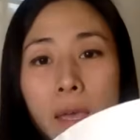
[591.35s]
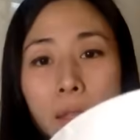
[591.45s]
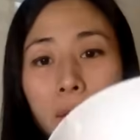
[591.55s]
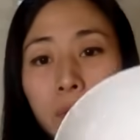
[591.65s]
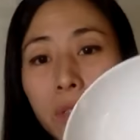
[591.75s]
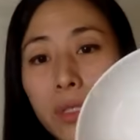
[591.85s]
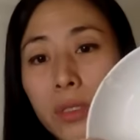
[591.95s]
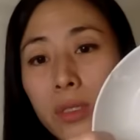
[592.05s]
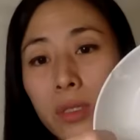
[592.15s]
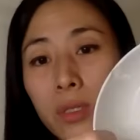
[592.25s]
And then you can
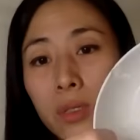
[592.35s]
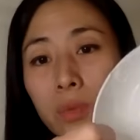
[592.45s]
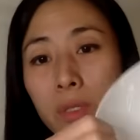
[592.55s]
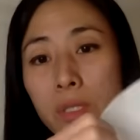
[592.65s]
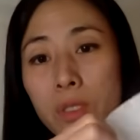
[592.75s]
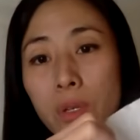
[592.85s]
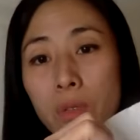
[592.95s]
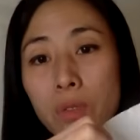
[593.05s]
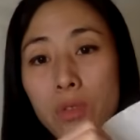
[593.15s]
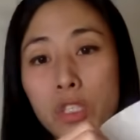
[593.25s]
see this one, it's
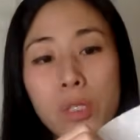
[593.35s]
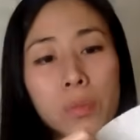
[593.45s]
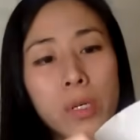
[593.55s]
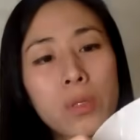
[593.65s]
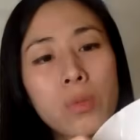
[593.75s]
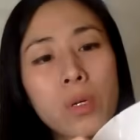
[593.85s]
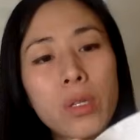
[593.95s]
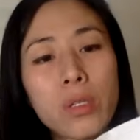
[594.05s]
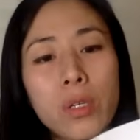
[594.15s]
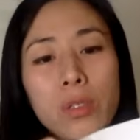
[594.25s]
also chip as well. I
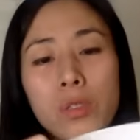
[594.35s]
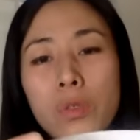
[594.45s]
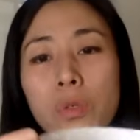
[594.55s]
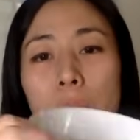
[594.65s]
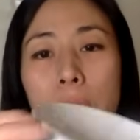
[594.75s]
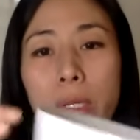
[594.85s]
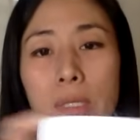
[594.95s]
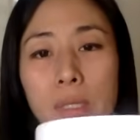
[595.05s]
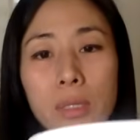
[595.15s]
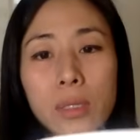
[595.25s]
think it has 2
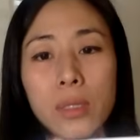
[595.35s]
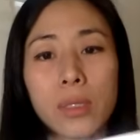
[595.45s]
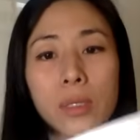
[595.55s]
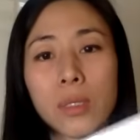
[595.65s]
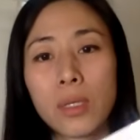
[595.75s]
places.